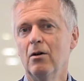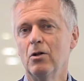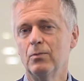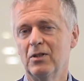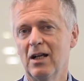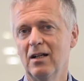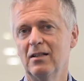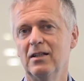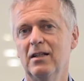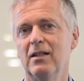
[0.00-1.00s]

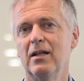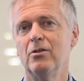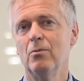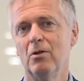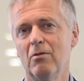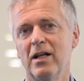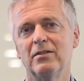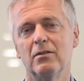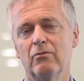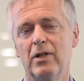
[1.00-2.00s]
hospitality and human
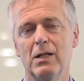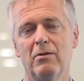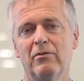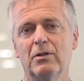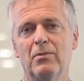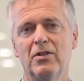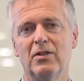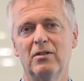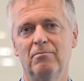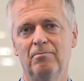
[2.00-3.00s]
rights and freedom of
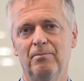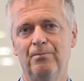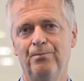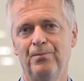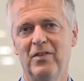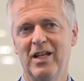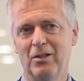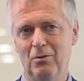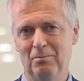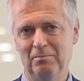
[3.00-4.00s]
expression.
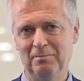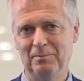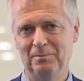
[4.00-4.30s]
Thank you.